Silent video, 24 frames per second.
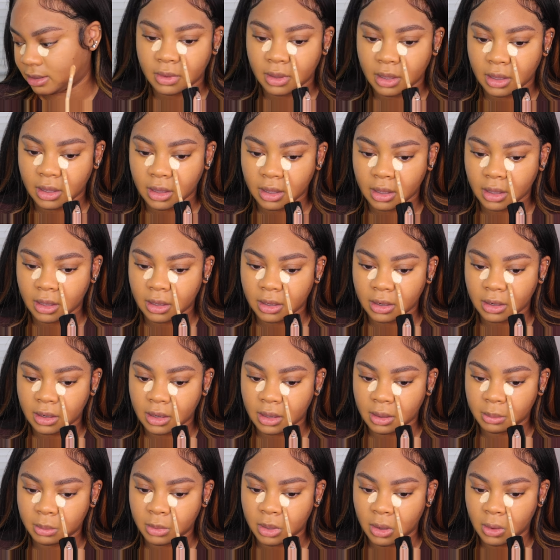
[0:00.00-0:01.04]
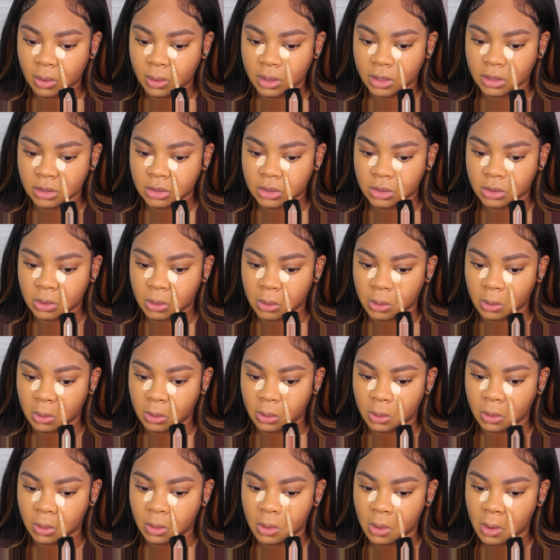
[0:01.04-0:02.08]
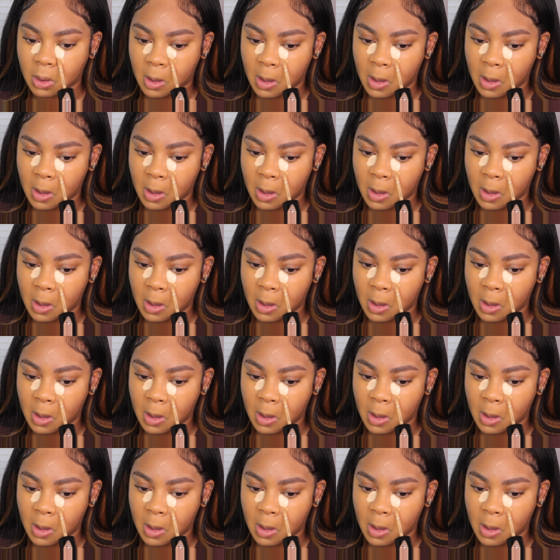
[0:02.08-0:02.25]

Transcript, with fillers: And I'm going to